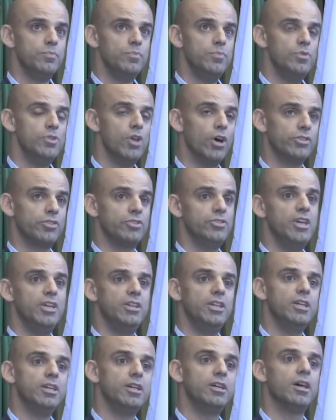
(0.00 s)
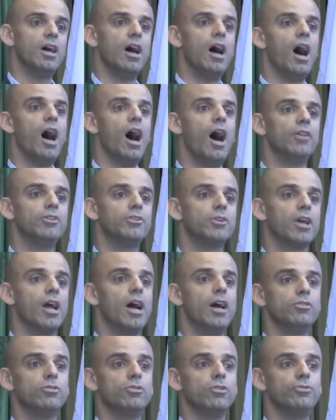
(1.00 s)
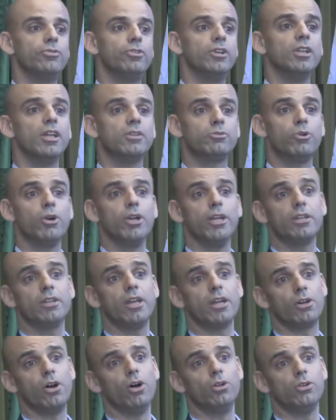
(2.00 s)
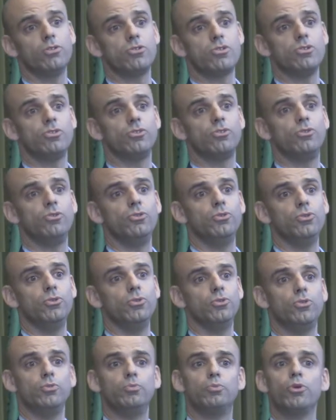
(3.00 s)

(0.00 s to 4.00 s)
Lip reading: not needing other kinds of electronic technologies to